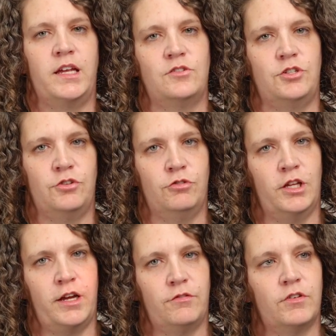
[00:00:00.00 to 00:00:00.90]
it to your
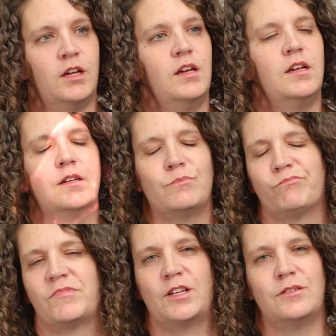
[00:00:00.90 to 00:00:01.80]

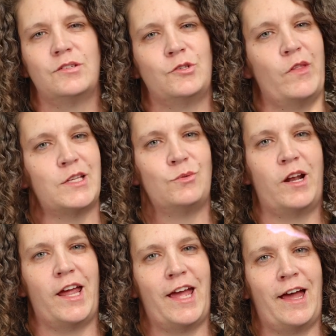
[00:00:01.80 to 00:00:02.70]
life. So that's
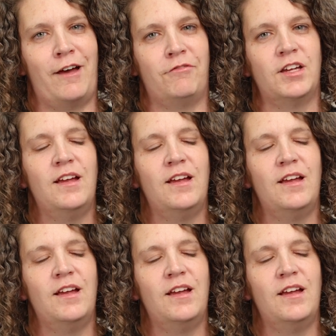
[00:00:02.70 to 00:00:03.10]
what I have.